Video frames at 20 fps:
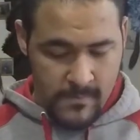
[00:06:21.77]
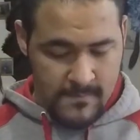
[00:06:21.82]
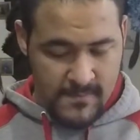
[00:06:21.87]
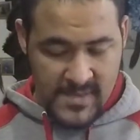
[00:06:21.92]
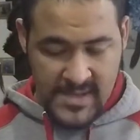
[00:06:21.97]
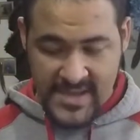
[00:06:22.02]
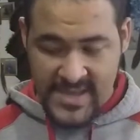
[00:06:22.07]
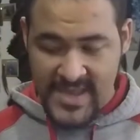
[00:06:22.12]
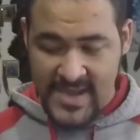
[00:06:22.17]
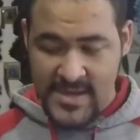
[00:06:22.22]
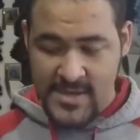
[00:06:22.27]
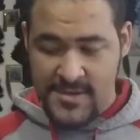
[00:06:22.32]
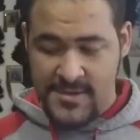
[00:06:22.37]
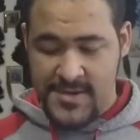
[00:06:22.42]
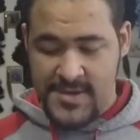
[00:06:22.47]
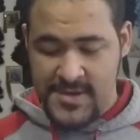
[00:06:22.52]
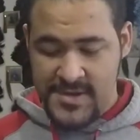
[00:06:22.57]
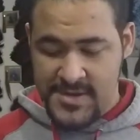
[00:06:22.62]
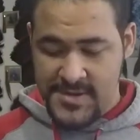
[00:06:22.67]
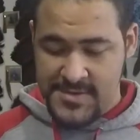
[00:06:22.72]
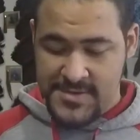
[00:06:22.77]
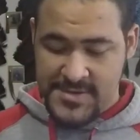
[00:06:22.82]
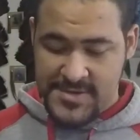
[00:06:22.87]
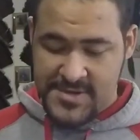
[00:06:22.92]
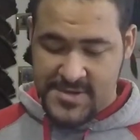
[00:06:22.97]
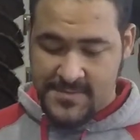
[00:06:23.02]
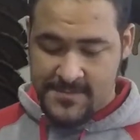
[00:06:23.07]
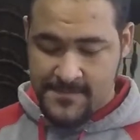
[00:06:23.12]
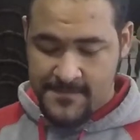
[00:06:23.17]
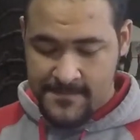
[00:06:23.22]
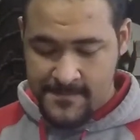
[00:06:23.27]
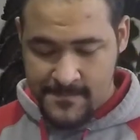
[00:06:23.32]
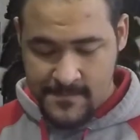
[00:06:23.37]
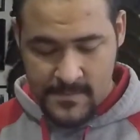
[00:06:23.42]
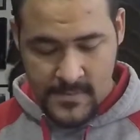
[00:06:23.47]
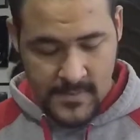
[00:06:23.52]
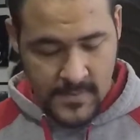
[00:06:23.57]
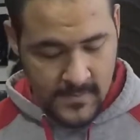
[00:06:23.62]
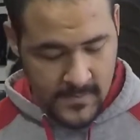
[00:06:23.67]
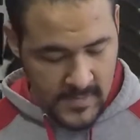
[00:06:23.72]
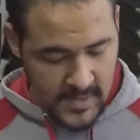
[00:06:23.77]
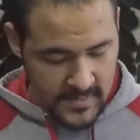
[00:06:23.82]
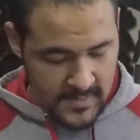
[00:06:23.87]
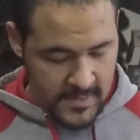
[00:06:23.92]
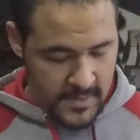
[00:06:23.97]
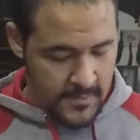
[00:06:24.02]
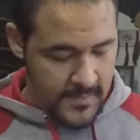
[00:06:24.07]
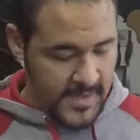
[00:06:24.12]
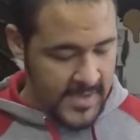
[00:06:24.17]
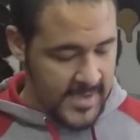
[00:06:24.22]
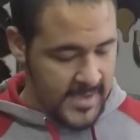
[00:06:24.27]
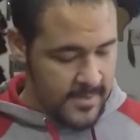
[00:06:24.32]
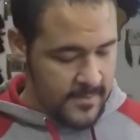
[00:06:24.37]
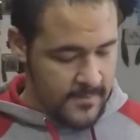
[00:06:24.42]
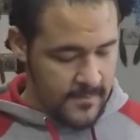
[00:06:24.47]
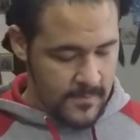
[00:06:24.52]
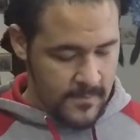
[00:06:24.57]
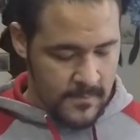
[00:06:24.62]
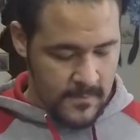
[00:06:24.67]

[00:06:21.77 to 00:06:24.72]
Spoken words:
again, you can use a little hit.